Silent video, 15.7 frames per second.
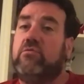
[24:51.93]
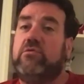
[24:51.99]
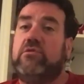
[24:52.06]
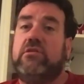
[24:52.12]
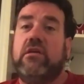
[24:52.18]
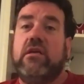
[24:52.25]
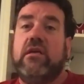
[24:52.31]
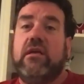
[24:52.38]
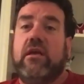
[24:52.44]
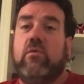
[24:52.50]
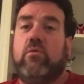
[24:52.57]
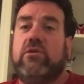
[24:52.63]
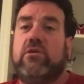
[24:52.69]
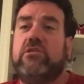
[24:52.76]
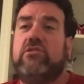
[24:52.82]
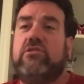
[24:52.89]
It
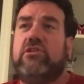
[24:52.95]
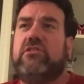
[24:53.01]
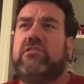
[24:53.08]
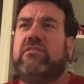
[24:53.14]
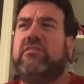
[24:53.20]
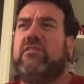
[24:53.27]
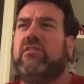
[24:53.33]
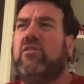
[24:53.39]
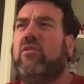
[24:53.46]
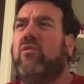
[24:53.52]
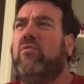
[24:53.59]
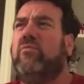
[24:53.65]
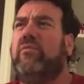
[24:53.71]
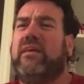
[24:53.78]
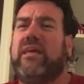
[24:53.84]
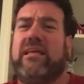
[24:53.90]
wasn't just
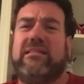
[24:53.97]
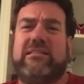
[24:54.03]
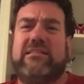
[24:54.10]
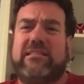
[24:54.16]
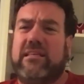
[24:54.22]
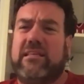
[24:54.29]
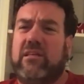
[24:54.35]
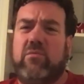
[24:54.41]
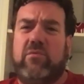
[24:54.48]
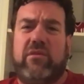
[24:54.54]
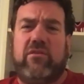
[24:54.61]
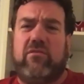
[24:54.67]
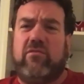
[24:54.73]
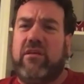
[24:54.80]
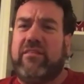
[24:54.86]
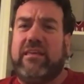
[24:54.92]
getting silly with
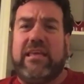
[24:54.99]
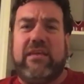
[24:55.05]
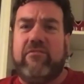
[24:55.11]
it or anything.